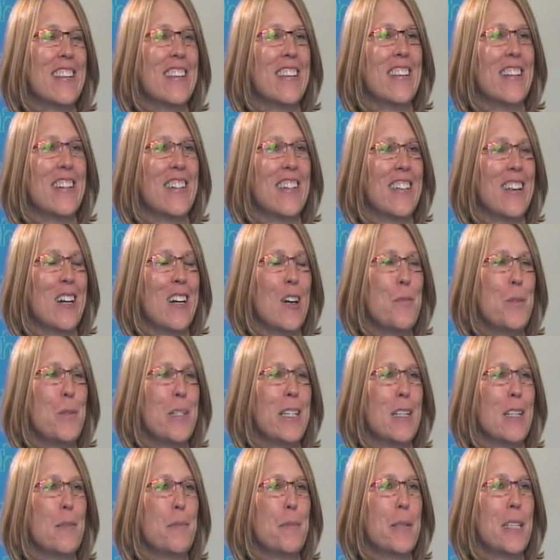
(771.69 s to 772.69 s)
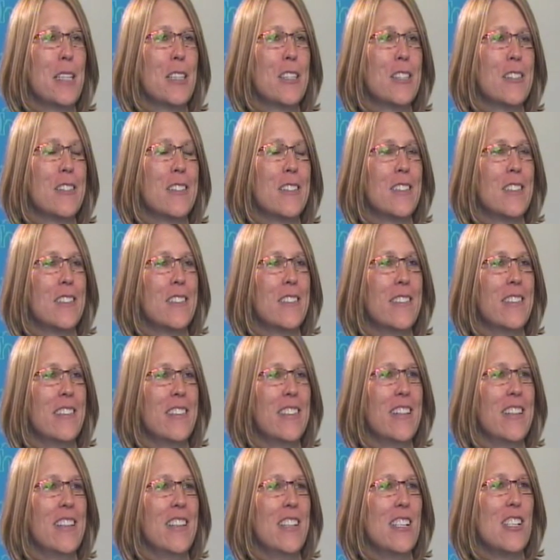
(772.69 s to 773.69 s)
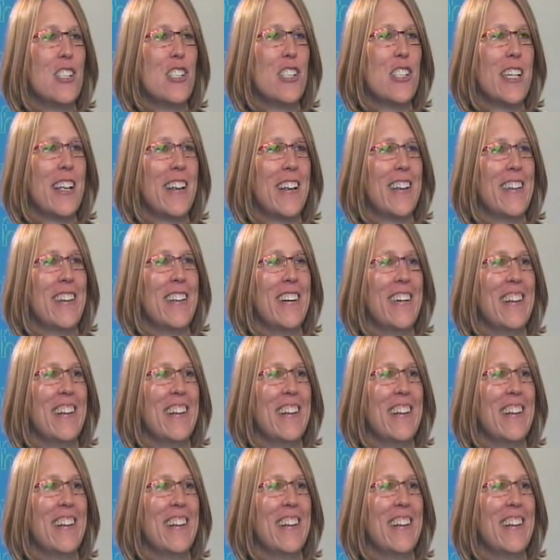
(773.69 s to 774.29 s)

Yeah. I hope you get a picture to yeah. share.